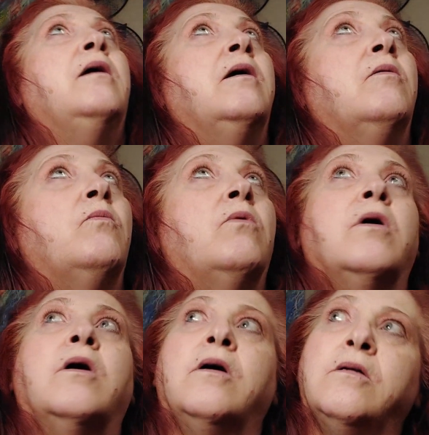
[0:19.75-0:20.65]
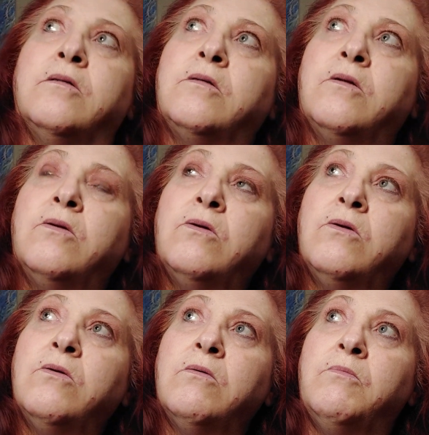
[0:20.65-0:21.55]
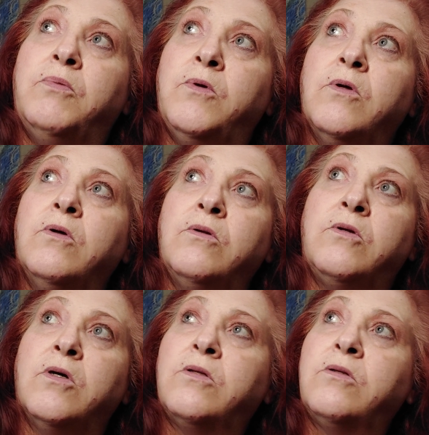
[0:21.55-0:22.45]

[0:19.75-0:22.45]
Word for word: It was just,